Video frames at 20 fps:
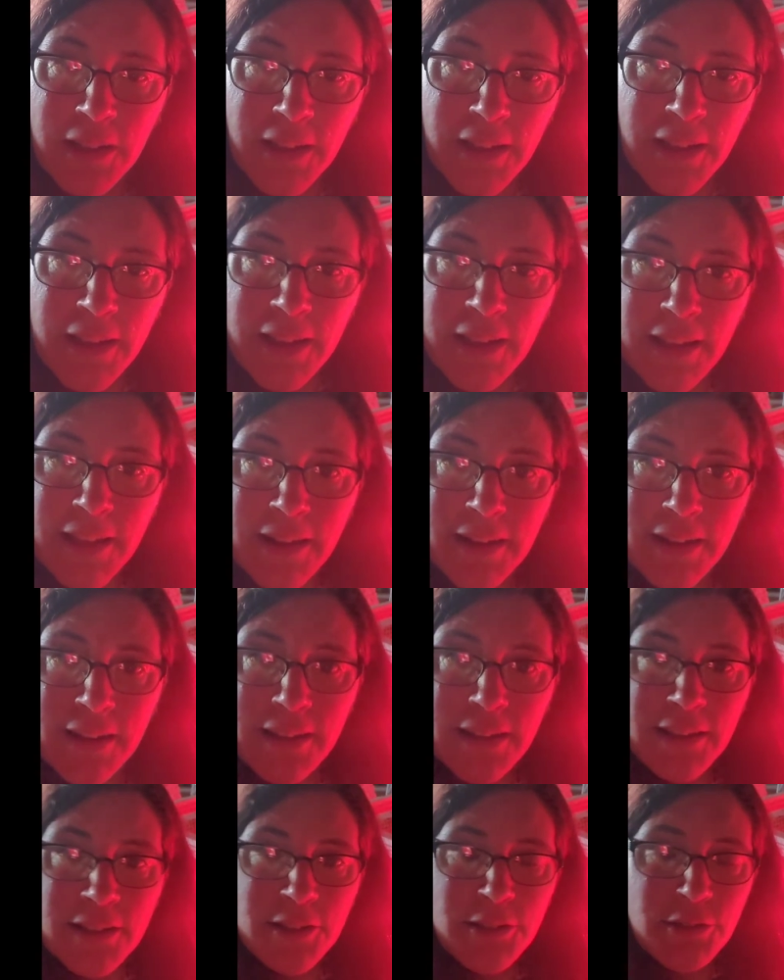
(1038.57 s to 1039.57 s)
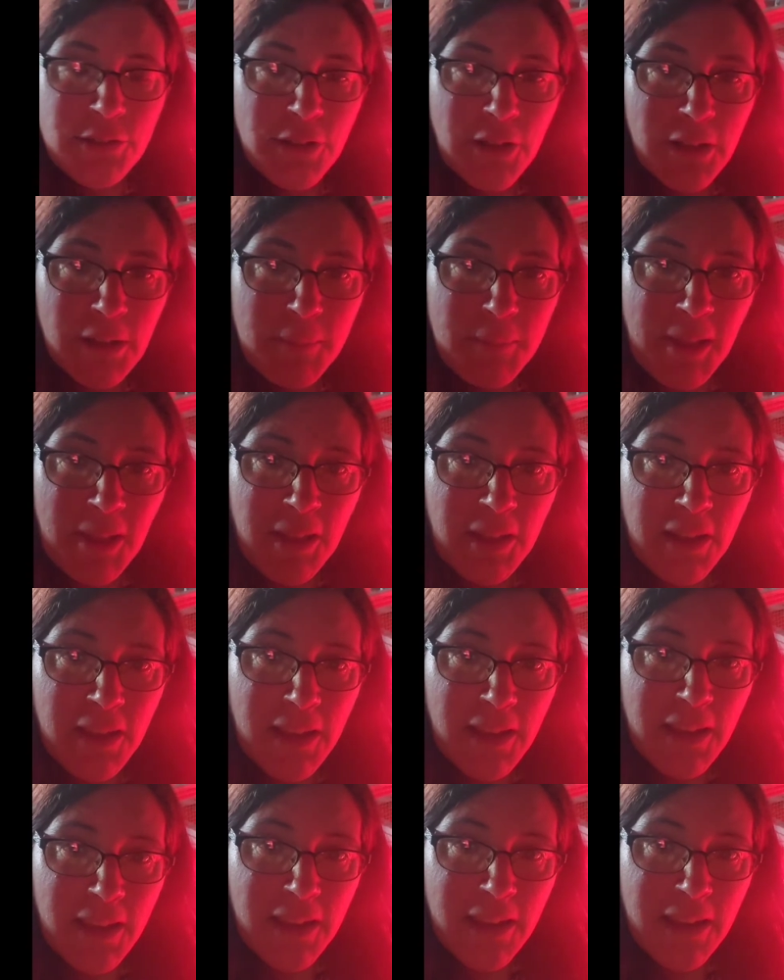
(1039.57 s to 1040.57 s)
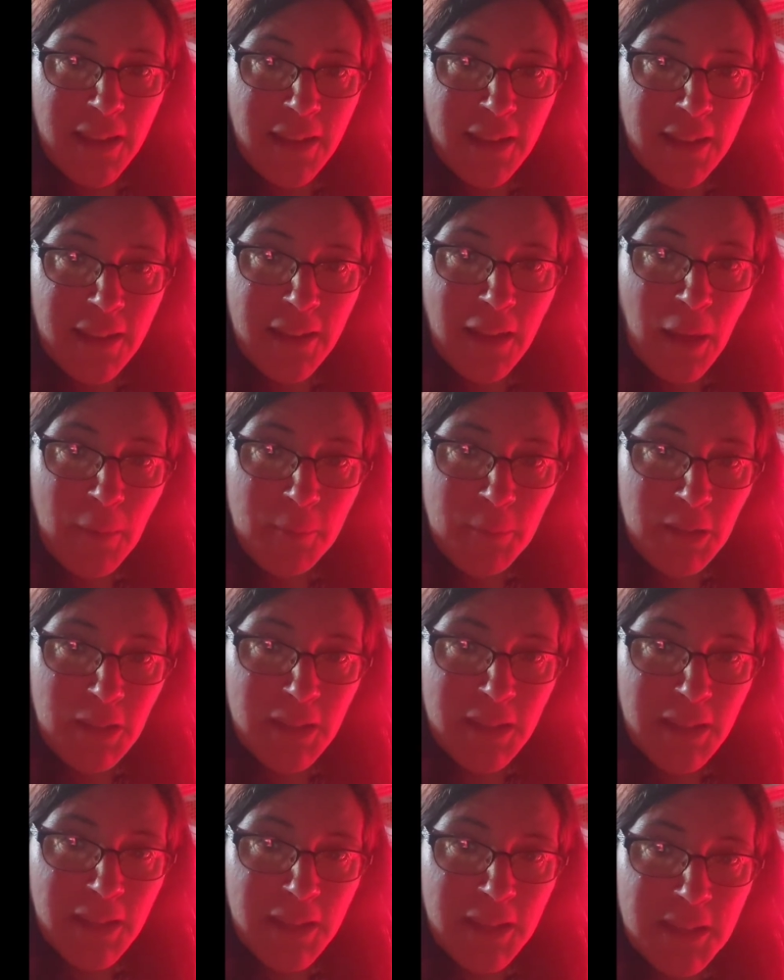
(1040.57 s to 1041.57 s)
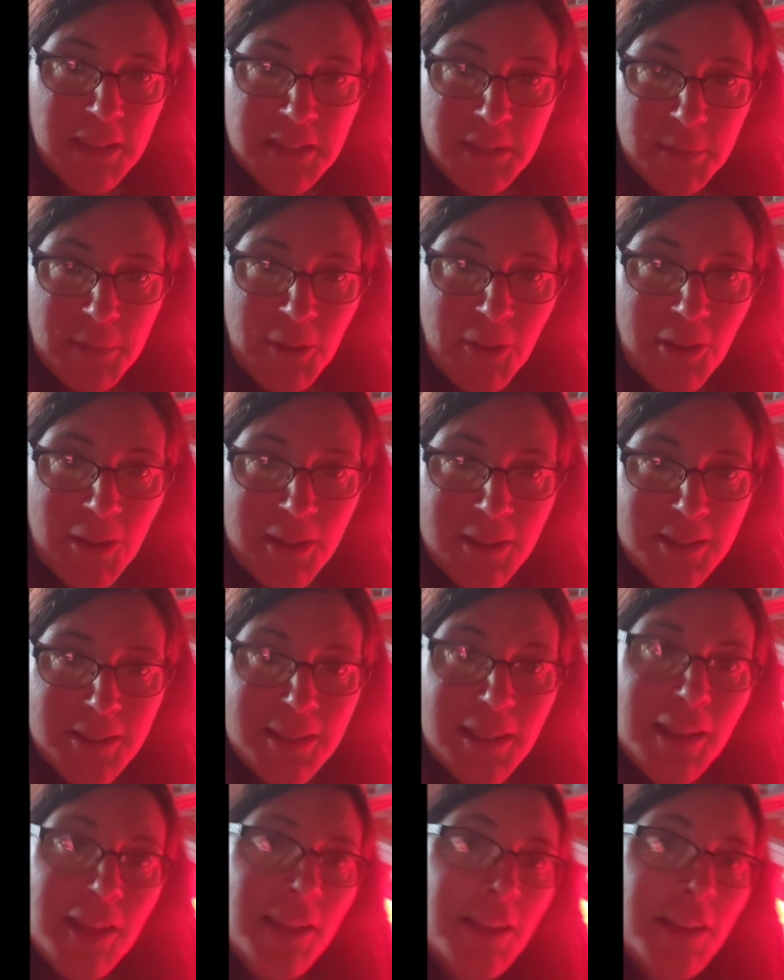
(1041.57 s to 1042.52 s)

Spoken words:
And you talk about a humbling experience.